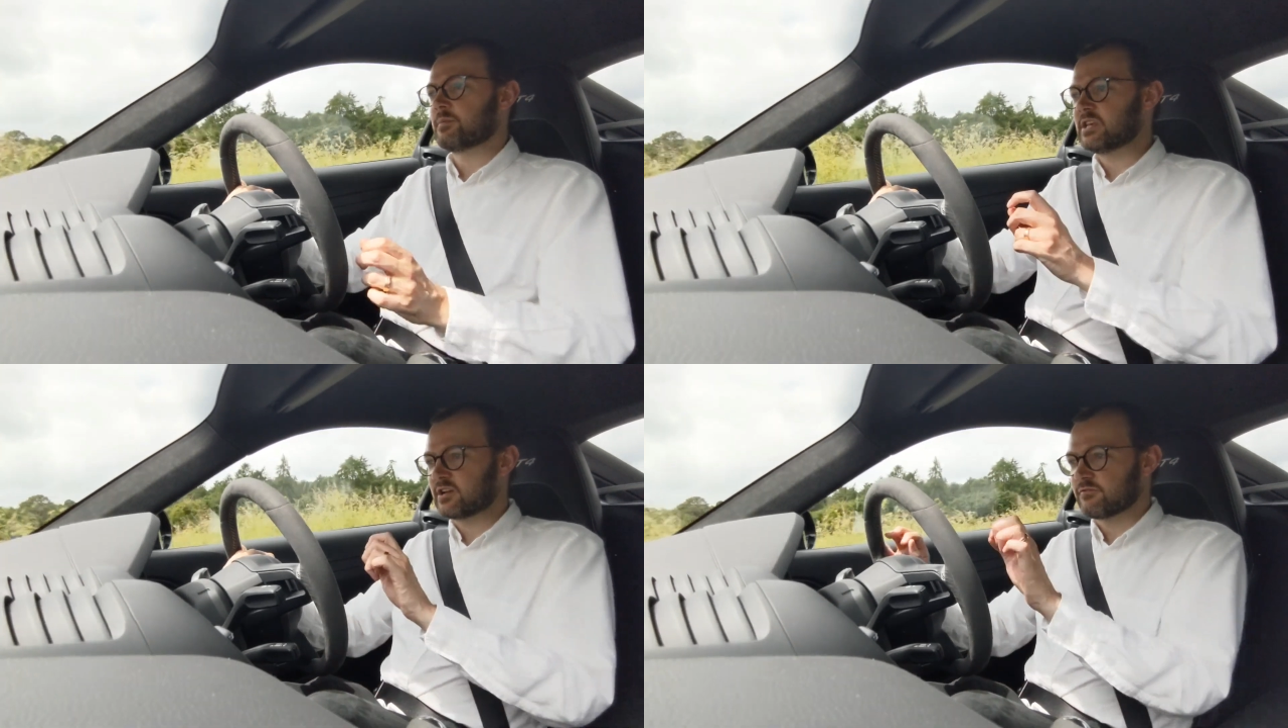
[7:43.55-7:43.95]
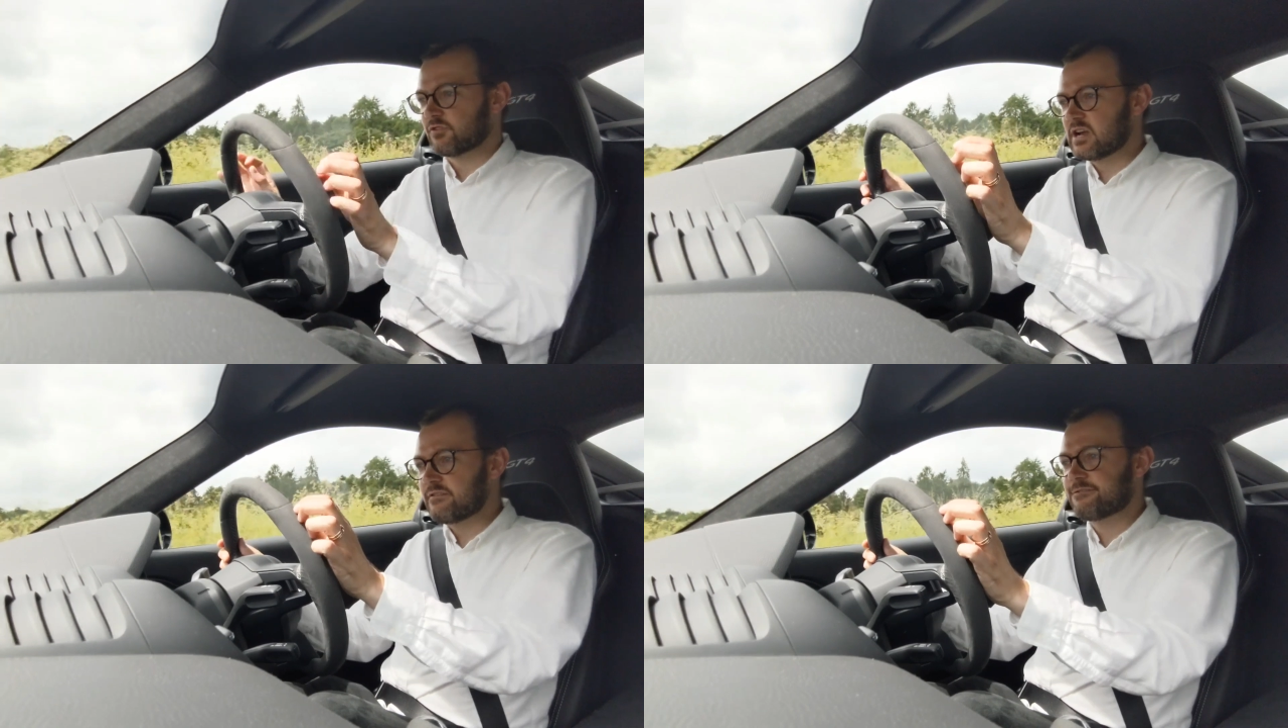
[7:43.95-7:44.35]
I mean, you
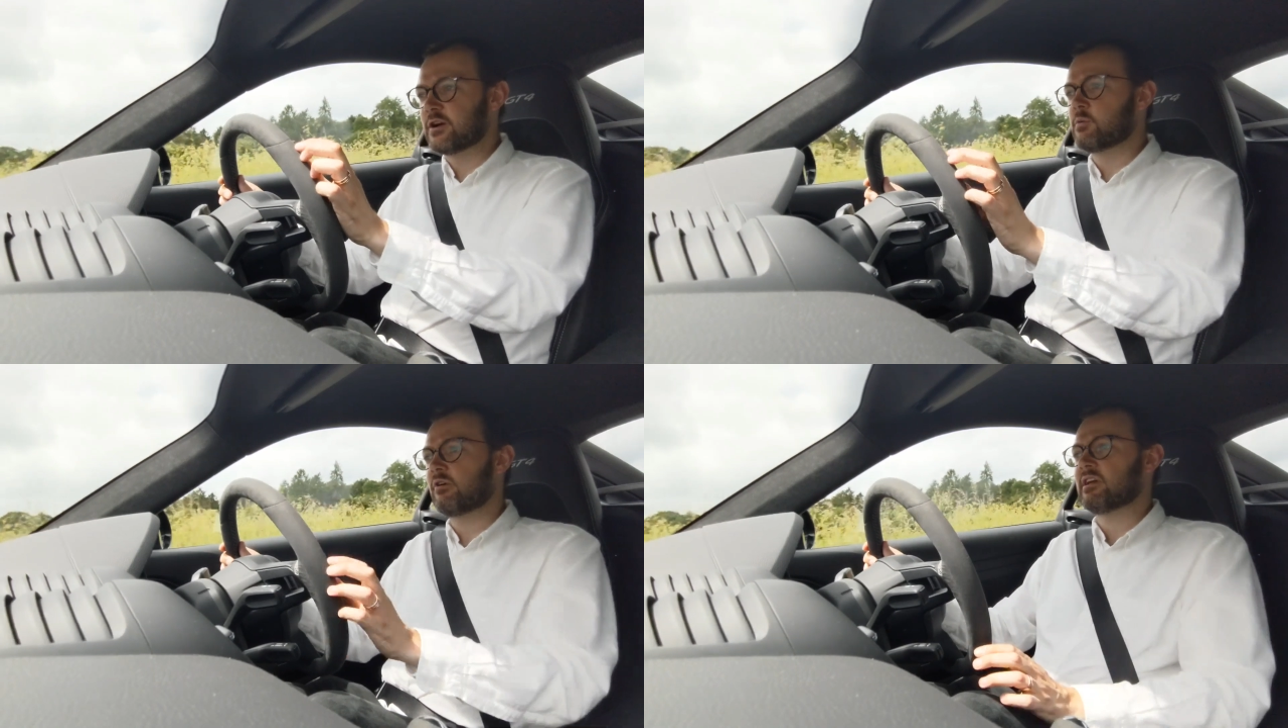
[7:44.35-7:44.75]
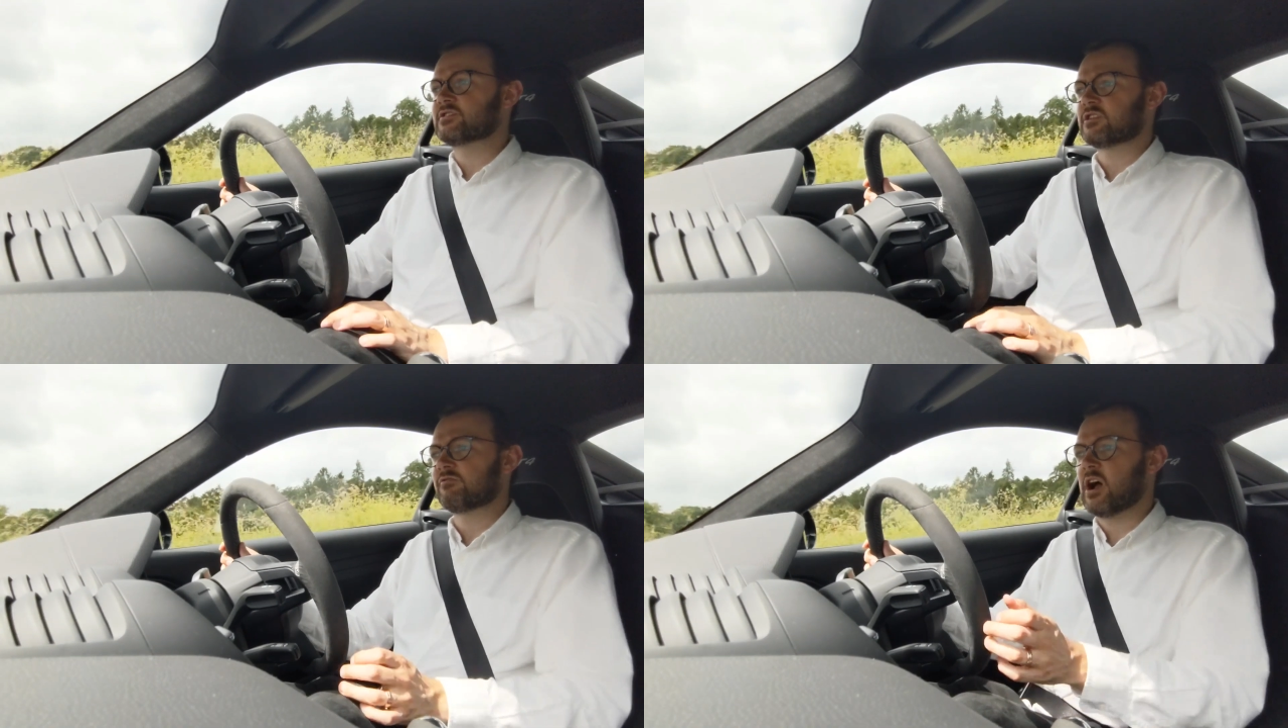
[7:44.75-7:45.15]
can really feel where it
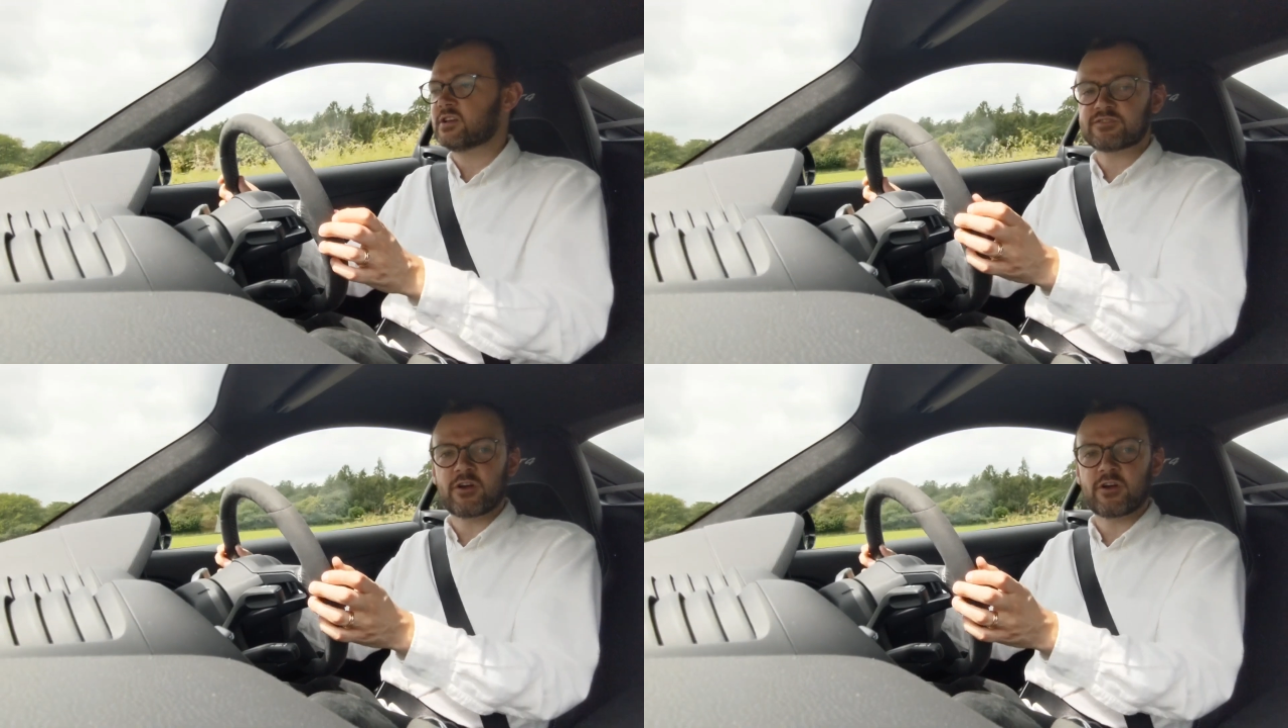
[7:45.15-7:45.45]
is on the road.